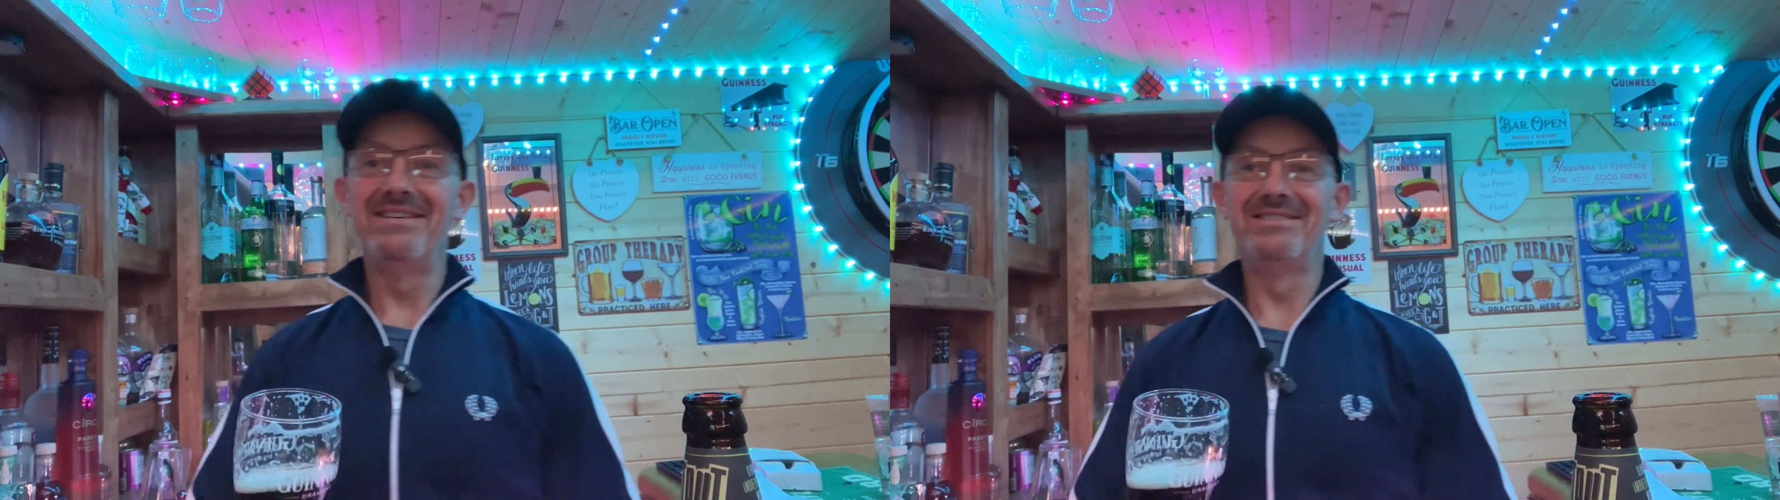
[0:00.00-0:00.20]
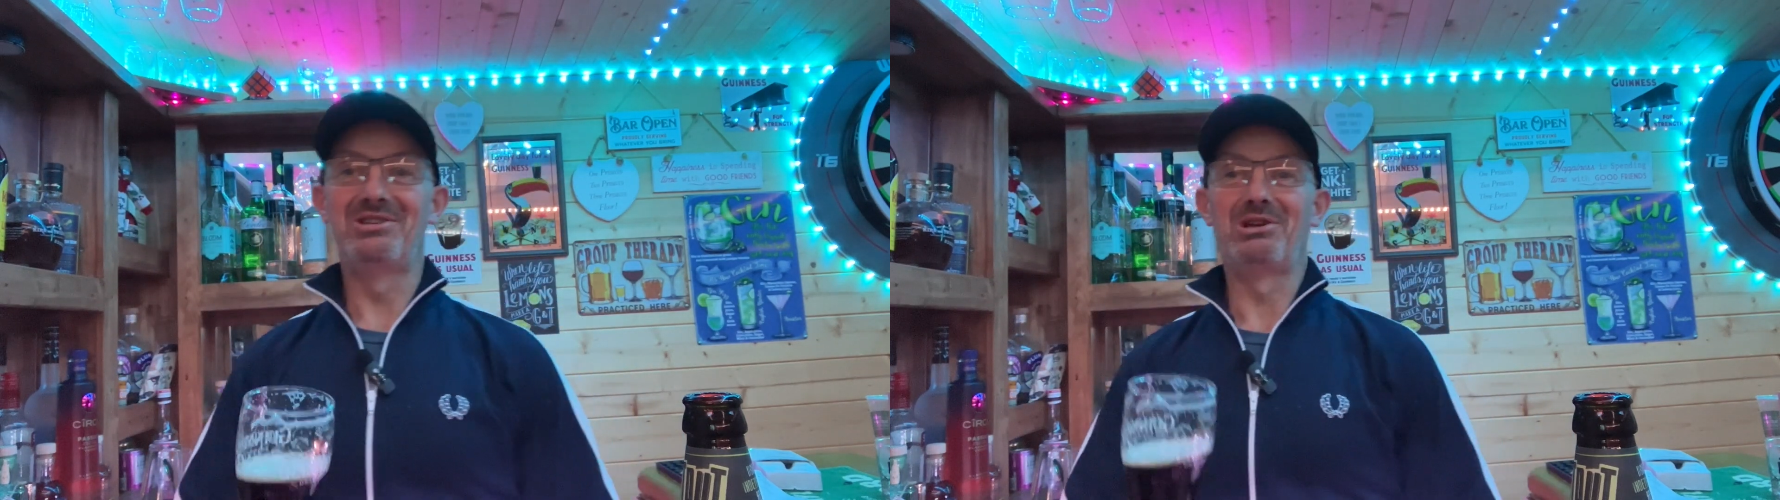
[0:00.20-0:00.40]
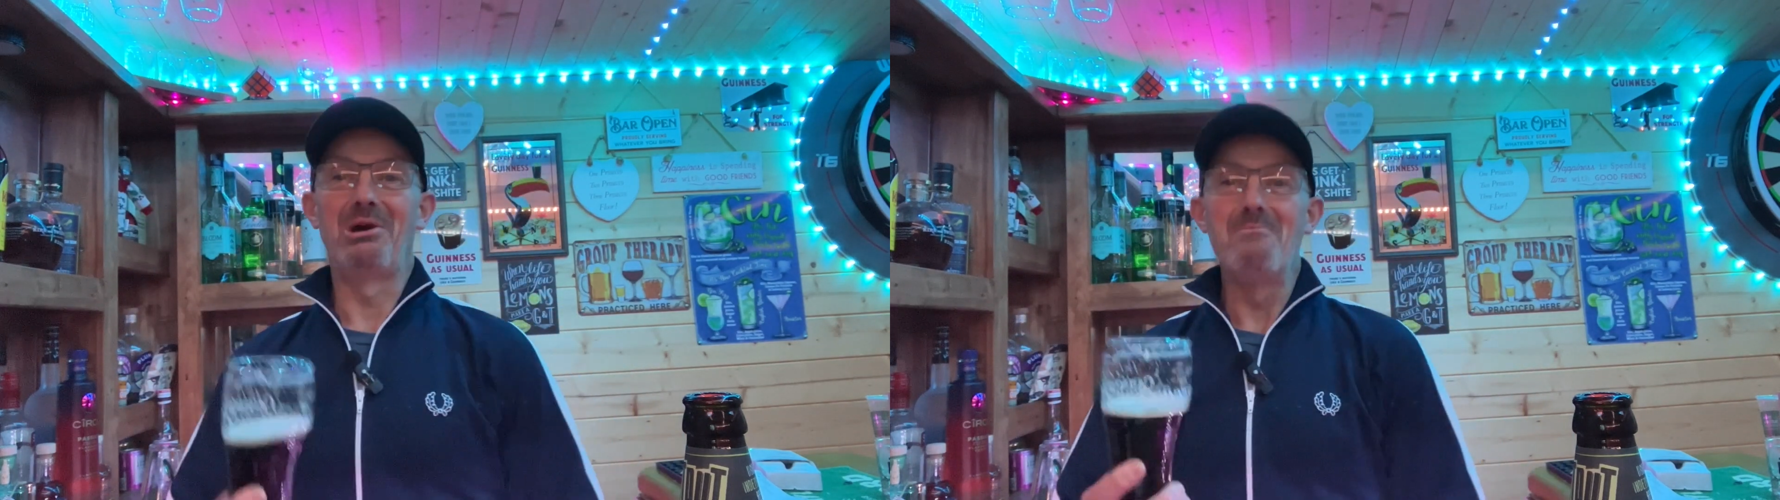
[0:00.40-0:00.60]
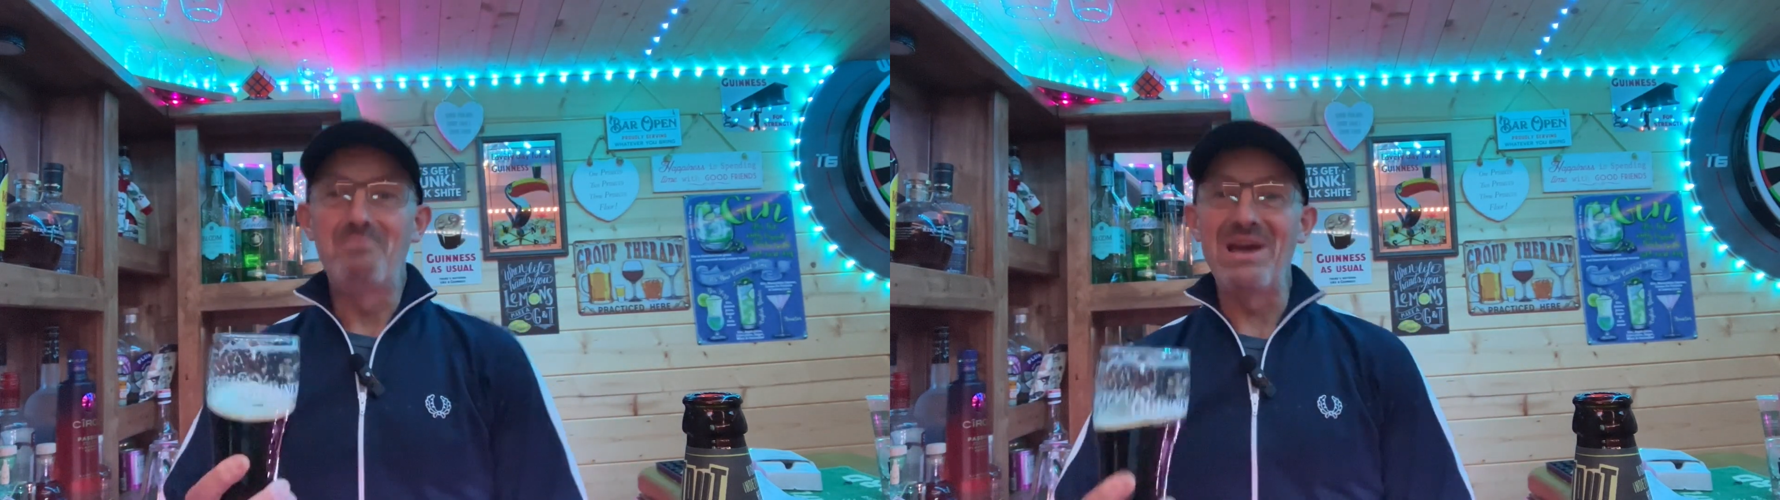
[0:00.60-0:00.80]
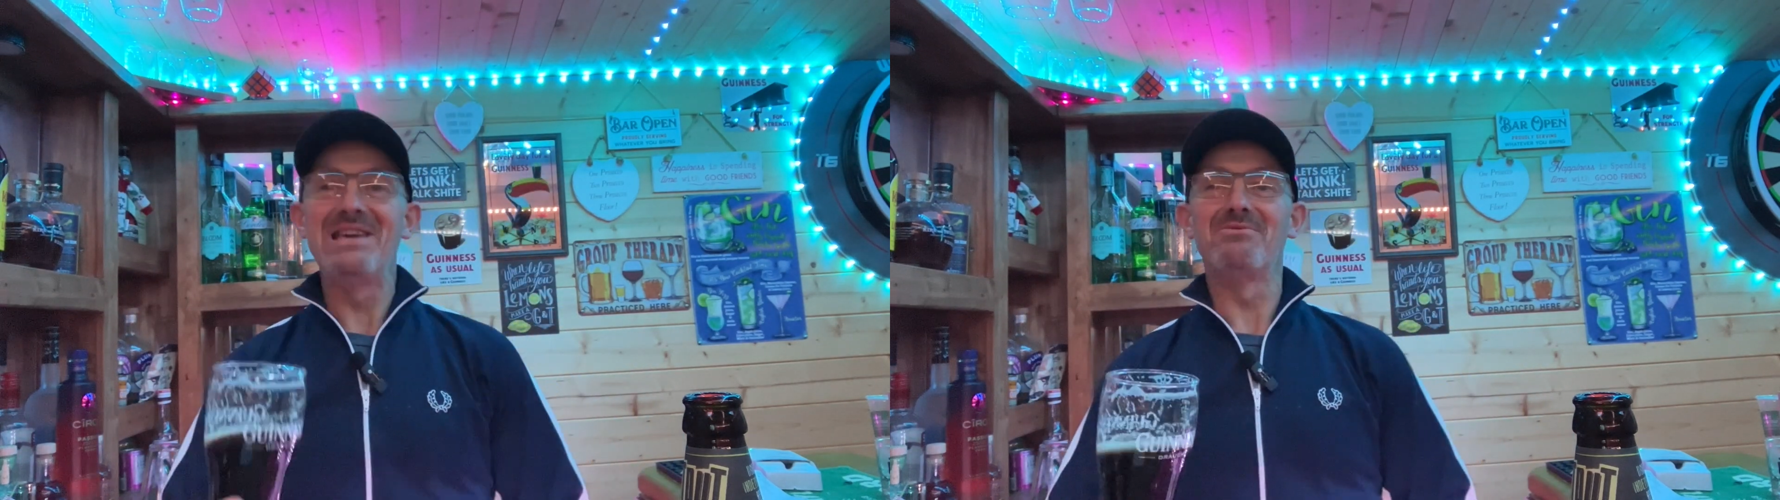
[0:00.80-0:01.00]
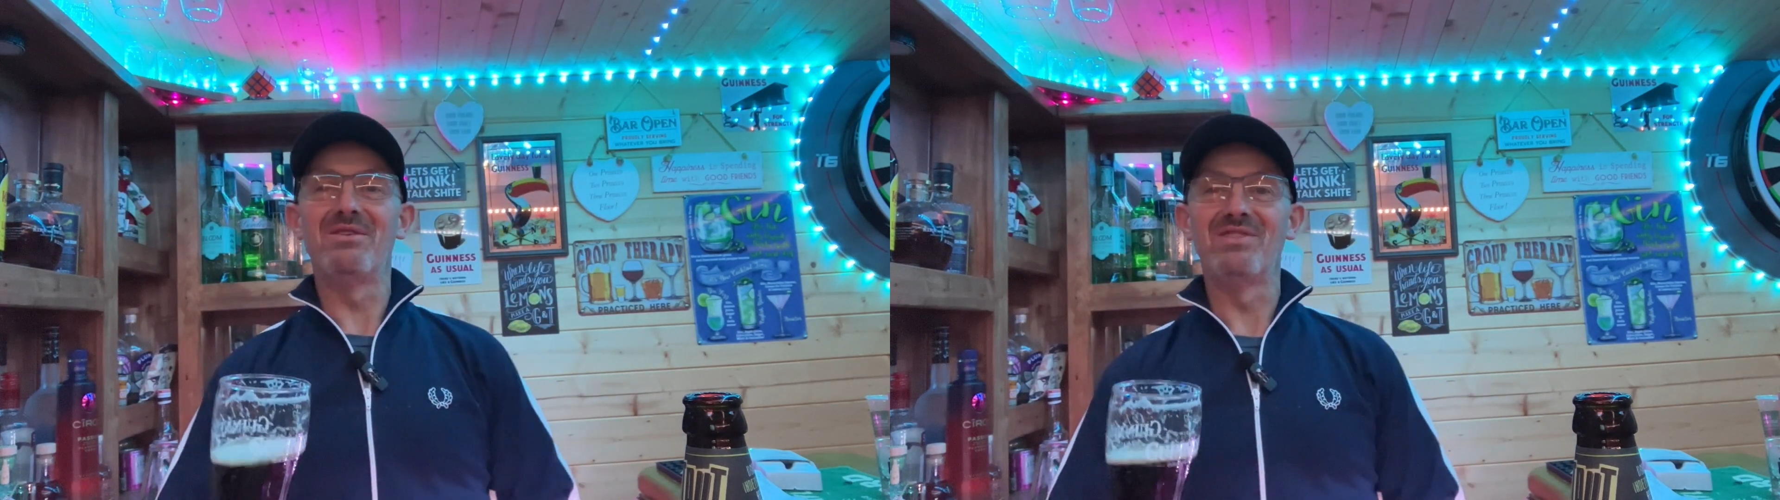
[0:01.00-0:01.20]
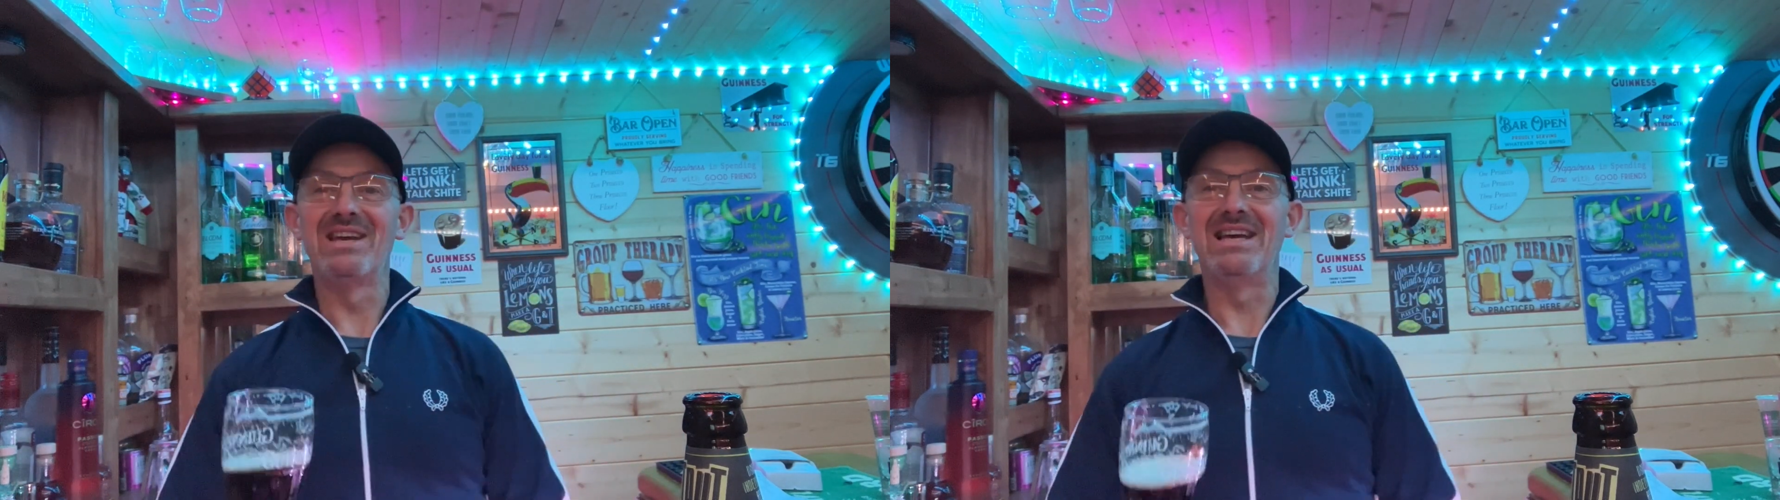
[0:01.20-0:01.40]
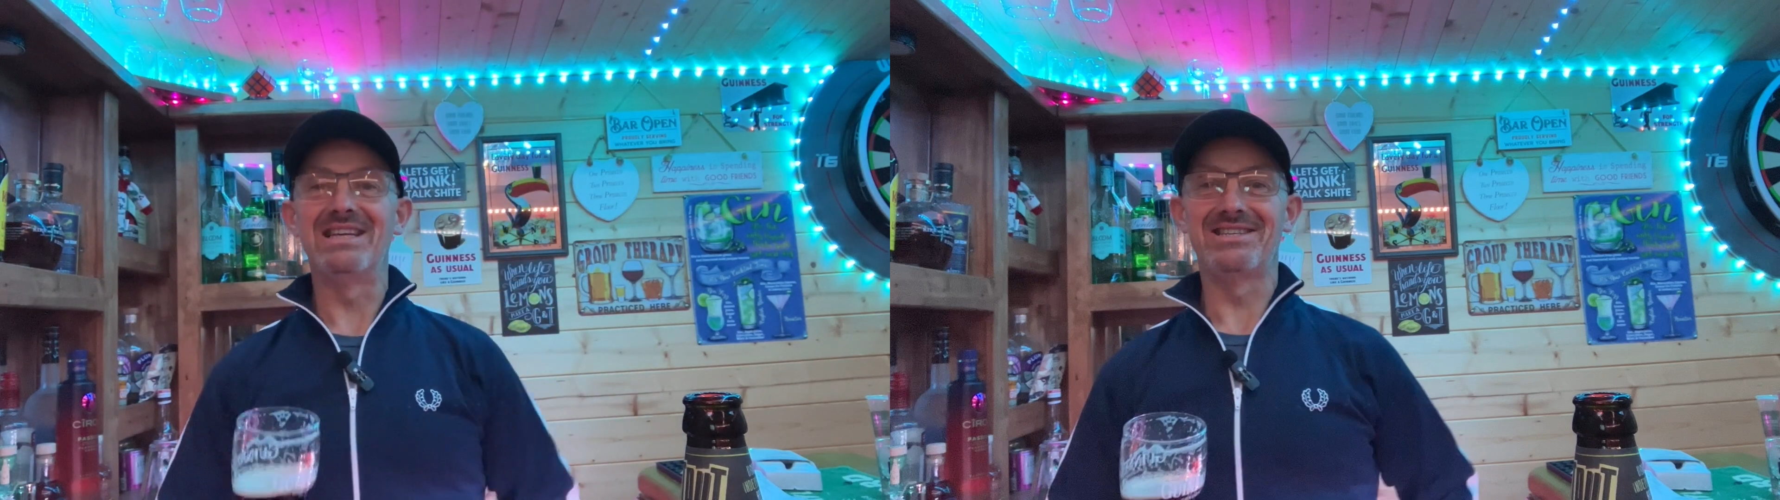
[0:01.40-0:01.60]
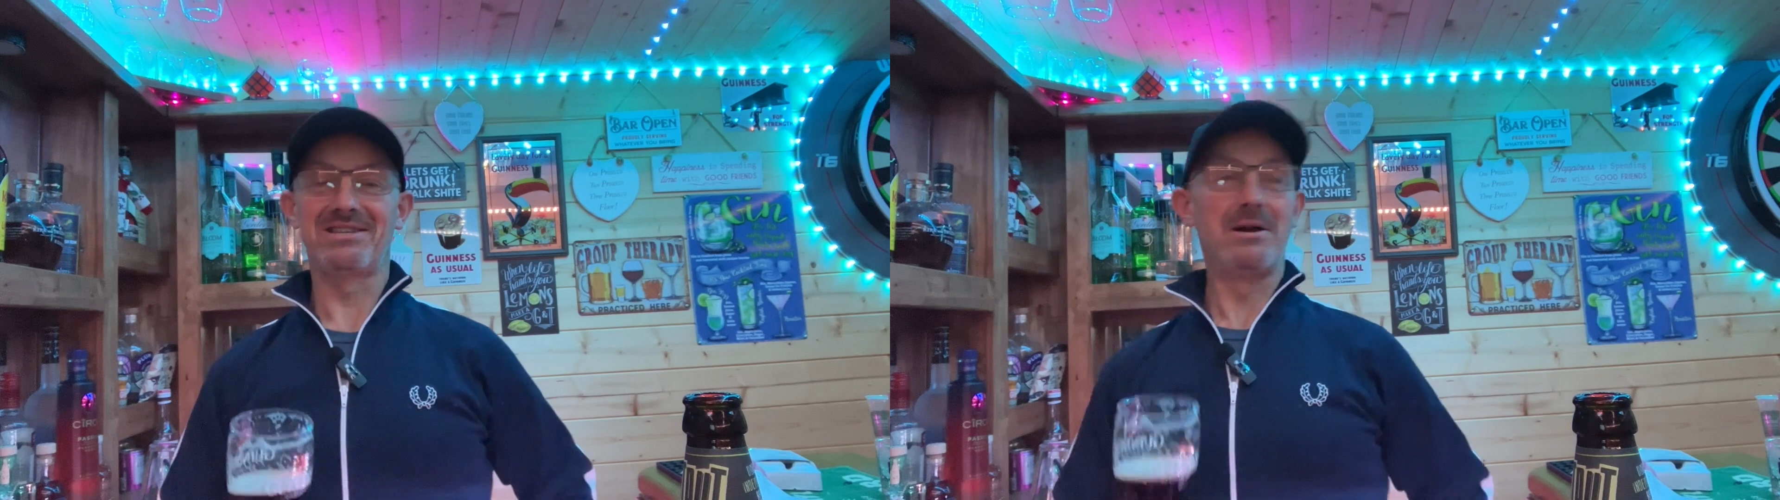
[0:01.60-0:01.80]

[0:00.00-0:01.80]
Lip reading: to compete with Guinness,